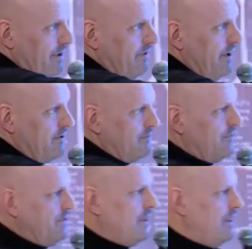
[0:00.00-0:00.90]
here like the
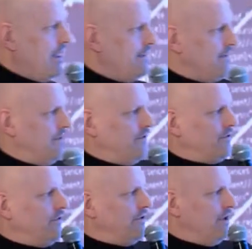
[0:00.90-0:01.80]
Mozilla license
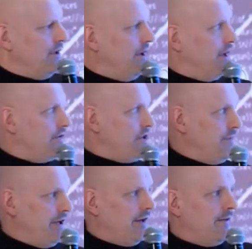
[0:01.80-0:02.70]
or the
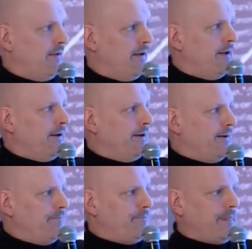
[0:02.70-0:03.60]
LGPL,
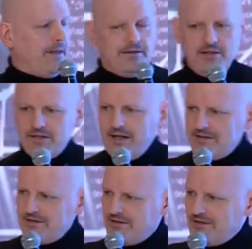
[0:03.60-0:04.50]
these
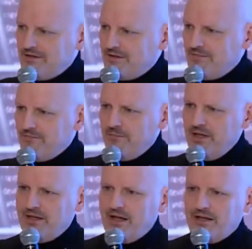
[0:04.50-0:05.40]
licenses
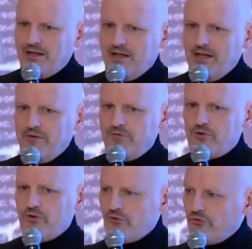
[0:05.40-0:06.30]
mean that if
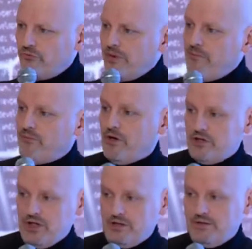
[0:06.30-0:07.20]
you use my
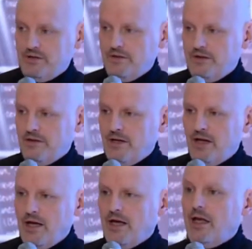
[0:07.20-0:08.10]
project
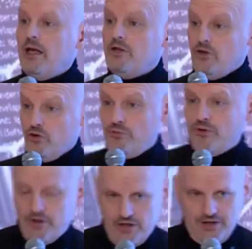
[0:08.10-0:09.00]
in your
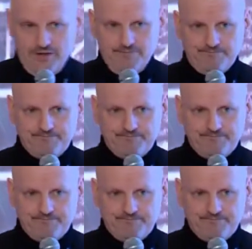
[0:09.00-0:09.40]
project,